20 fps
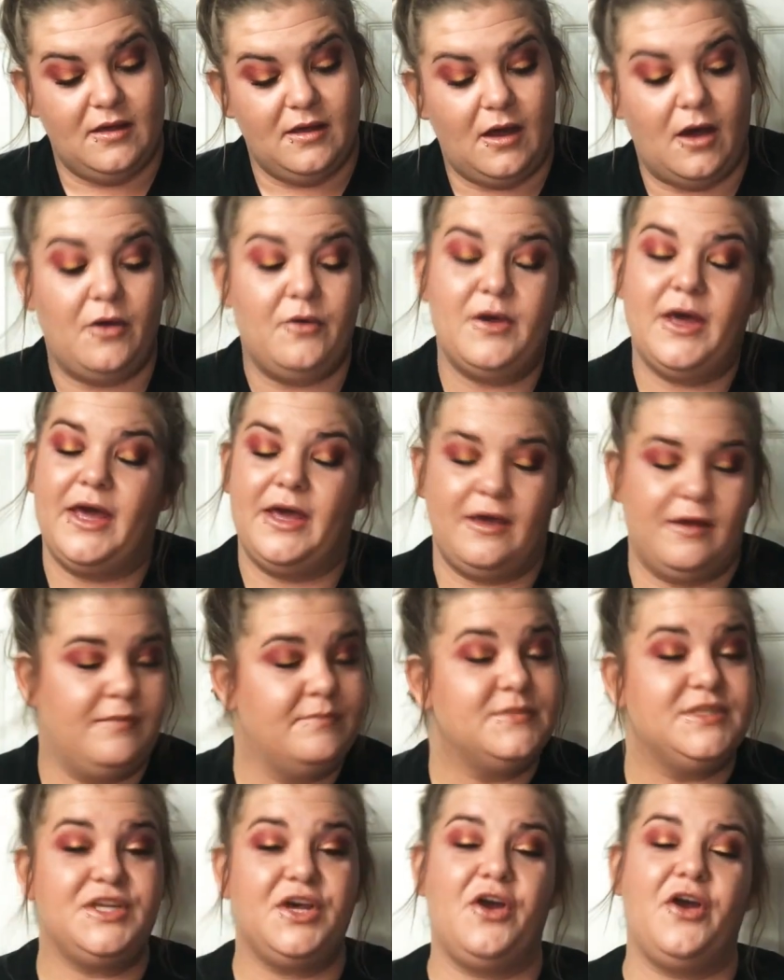Okay,
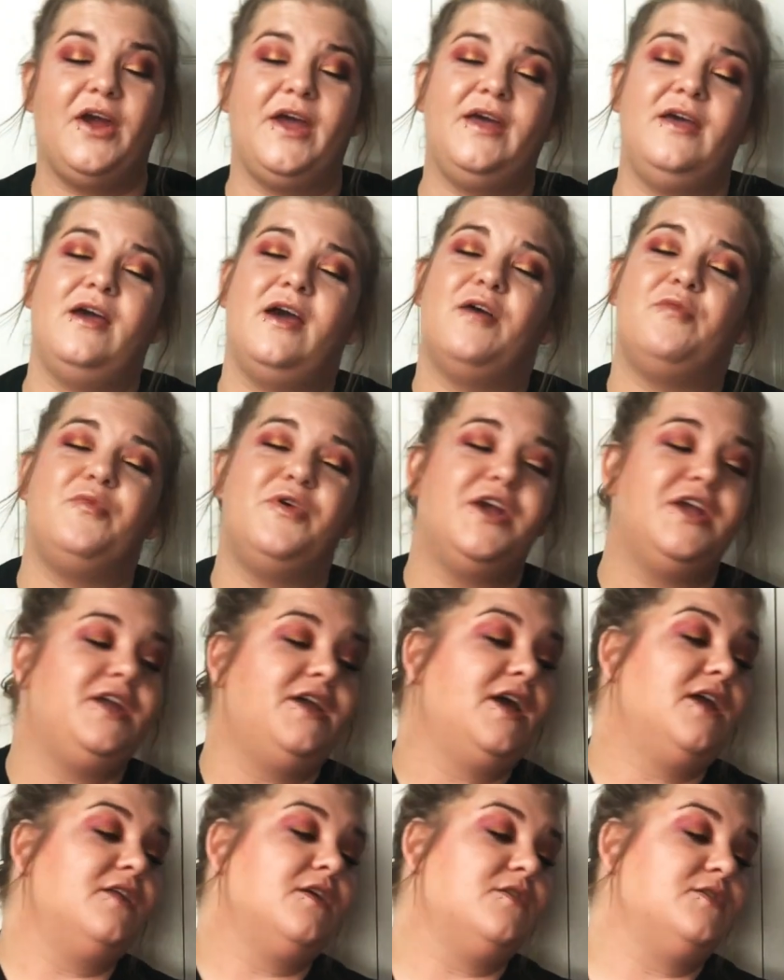sorry. I'm wearing
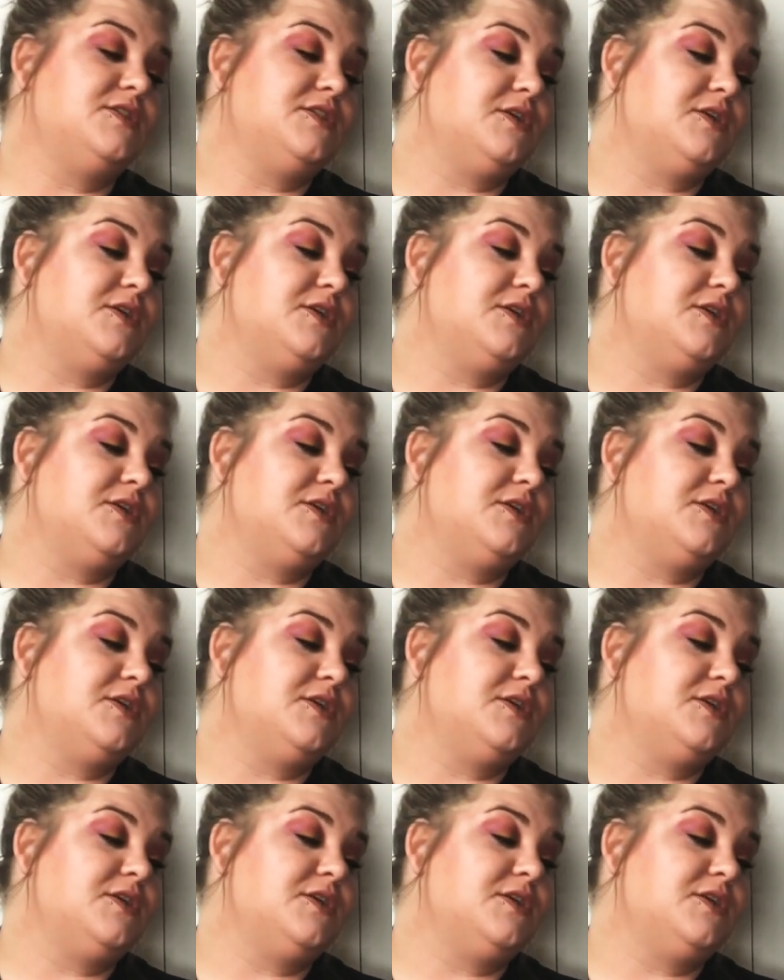yellow,